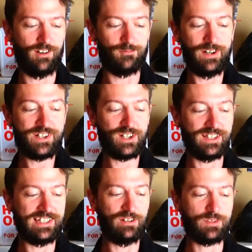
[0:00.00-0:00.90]
Originally
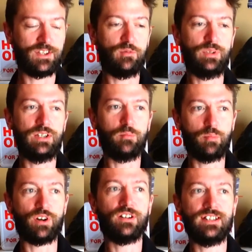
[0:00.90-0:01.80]
it was going to be
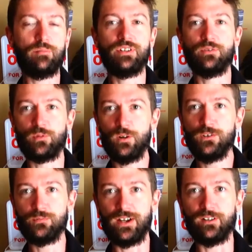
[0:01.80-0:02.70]
burnt lemon and
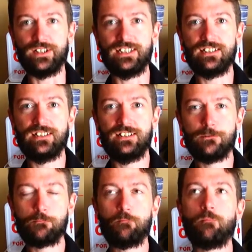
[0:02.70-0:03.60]
rosemary,
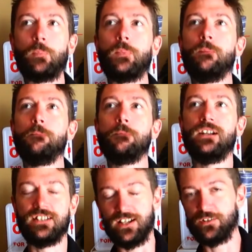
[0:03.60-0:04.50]

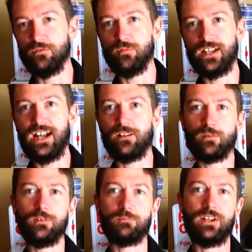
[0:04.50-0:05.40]
because I assumed we had
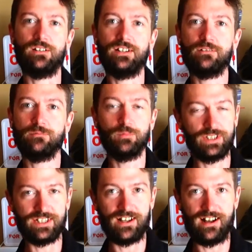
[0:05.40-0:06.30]
rosemary. We
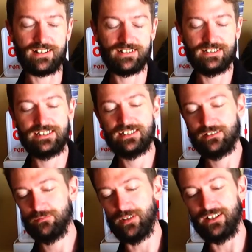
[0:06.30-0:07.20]
did not.
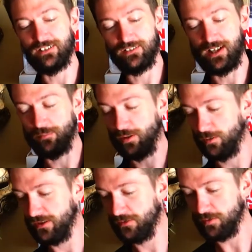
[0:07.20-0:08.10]
I learned that
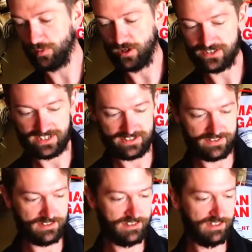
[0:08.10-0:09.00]
partway through the process.
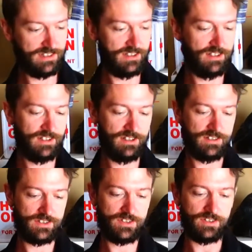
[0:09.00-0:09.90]

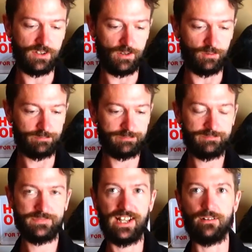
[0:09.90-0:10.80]
So
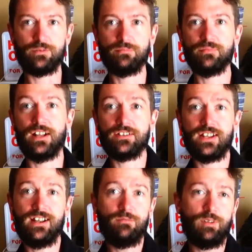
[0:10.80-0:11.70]
I was just like,
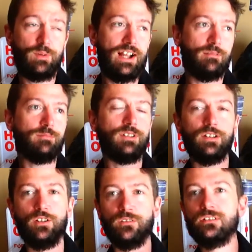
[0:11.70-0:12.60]
yeah, what do we got?
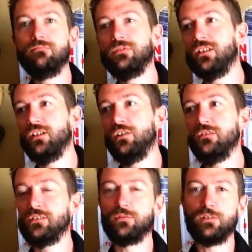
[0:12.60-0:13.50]
Cloves.
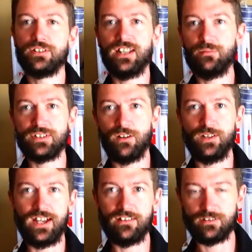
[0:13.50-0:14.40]
Cloves and roasted lemons go
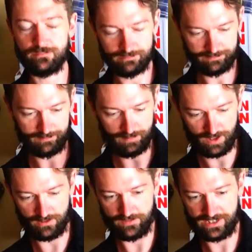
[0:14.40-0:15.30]
together.
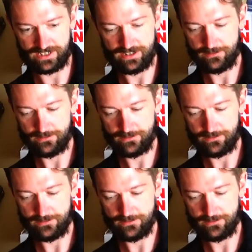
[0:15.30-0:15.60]
Perfect.